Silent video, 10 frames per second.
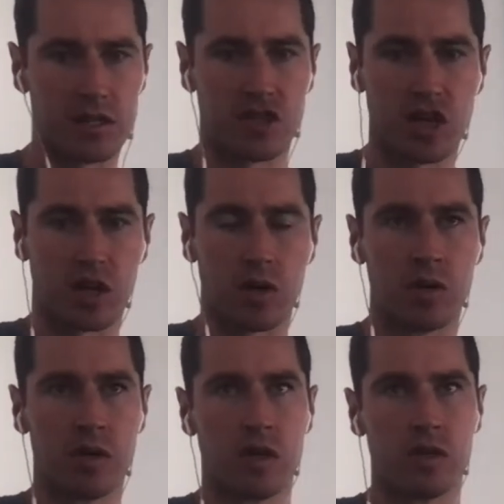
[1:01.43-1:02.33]
zero.
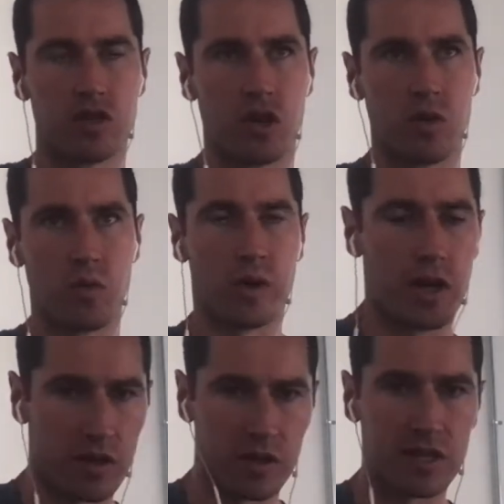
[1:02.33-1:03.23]
So we
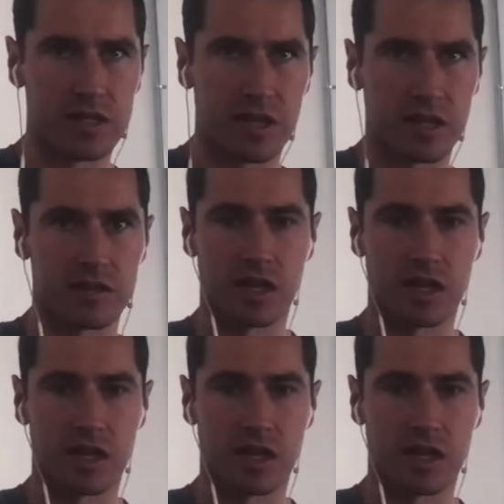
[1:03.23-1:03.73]
know that these things can